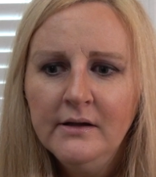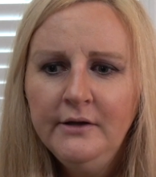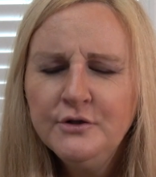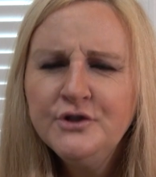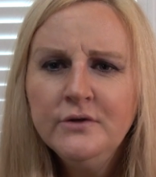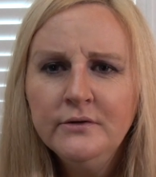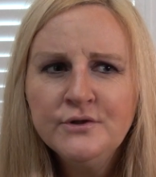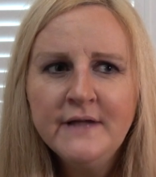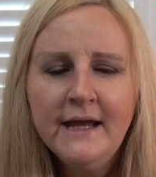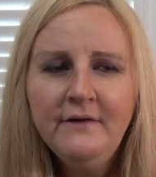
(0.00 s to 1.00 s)

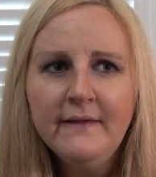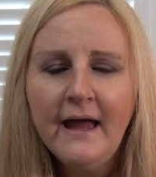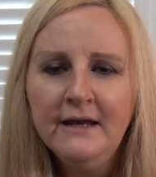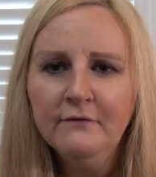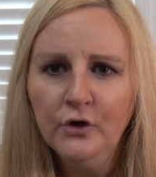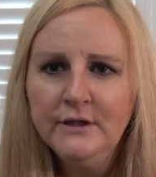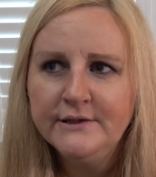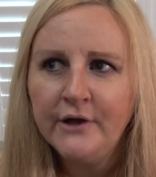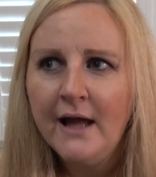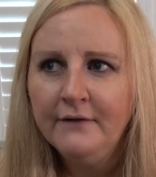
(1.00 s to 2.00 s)
just hearing that inner
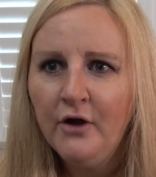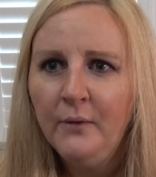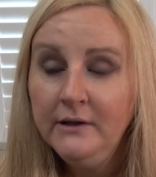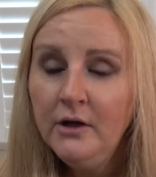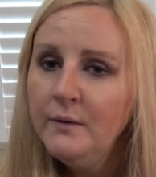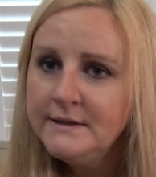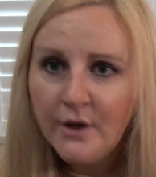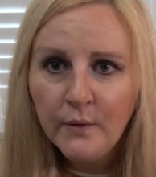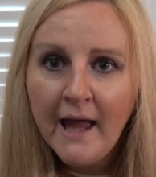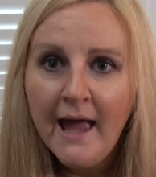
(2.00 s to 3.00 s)
voice kind of going, no, it's
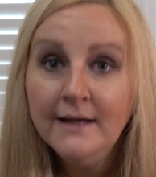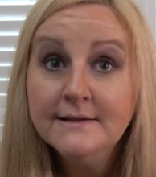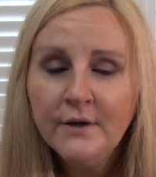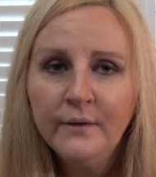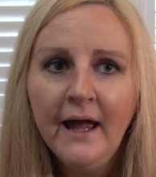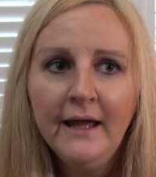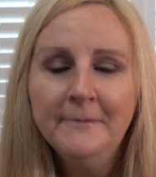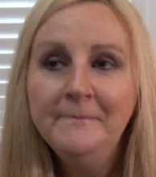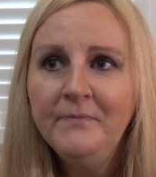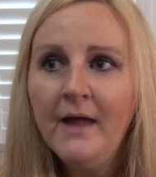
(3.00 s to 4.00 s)
okay. It's
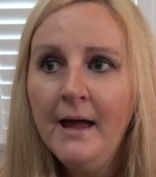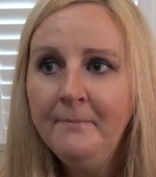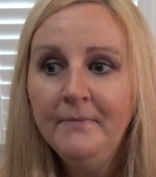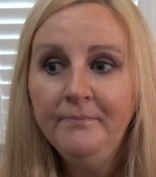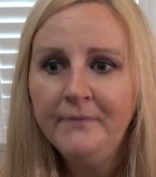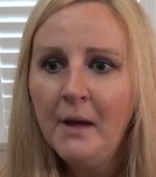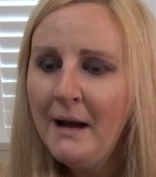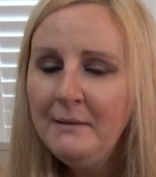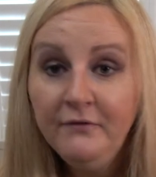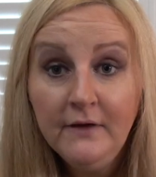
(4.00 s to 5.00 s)
okay. I
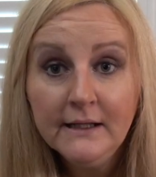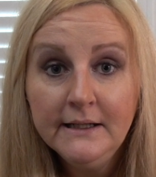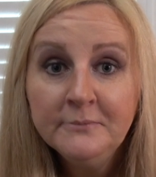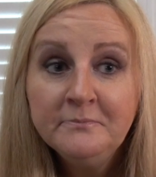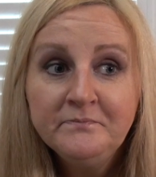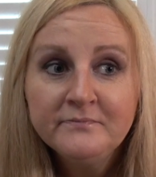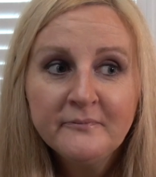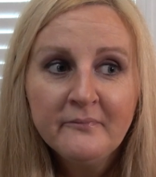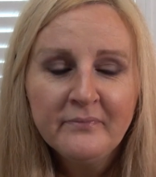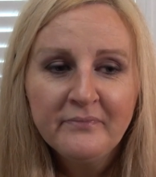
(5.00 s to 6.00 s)
might be feeling
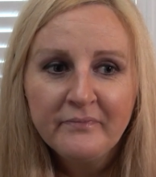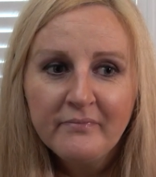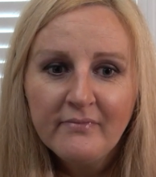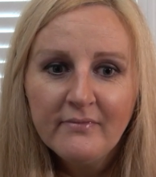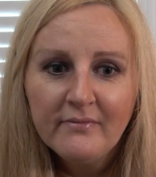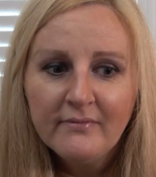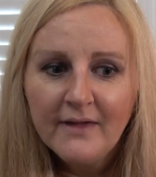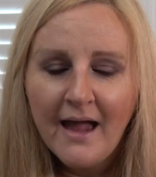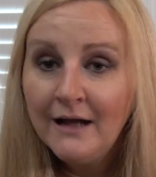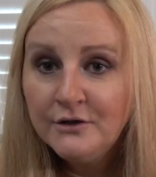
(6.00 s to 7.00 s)

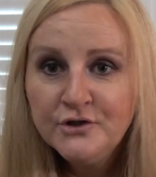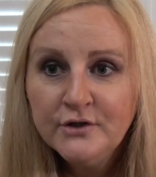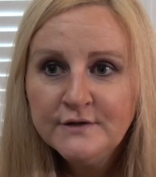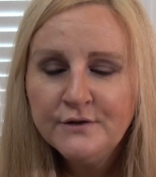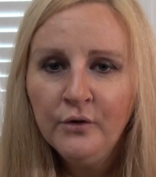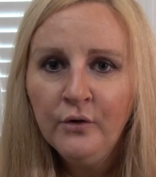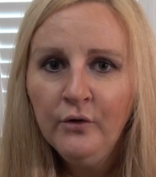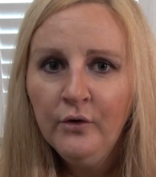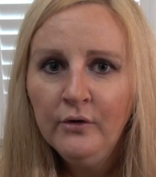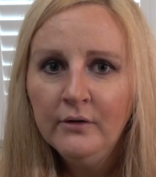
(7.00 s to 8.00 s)
anxious,
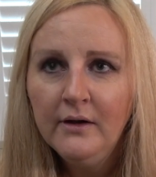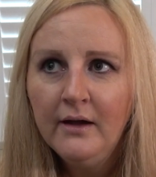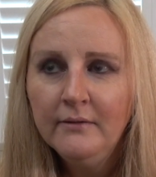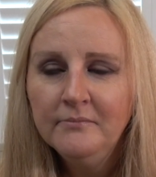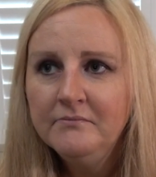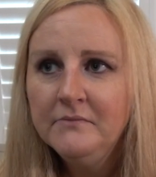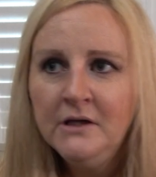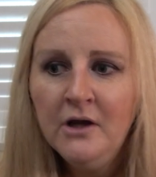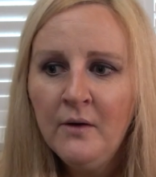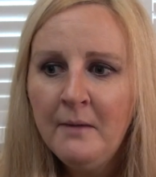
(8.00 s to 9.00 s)
or,
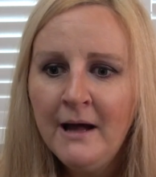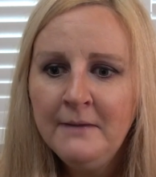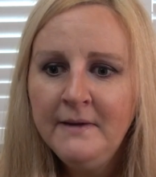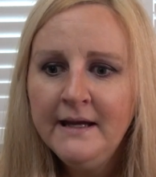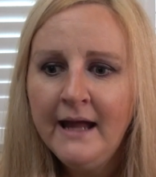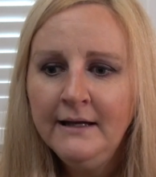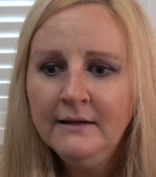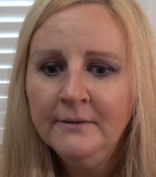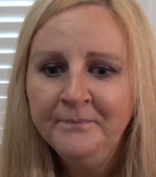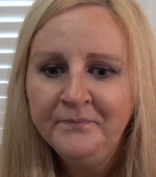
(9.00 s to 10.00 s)
I might be going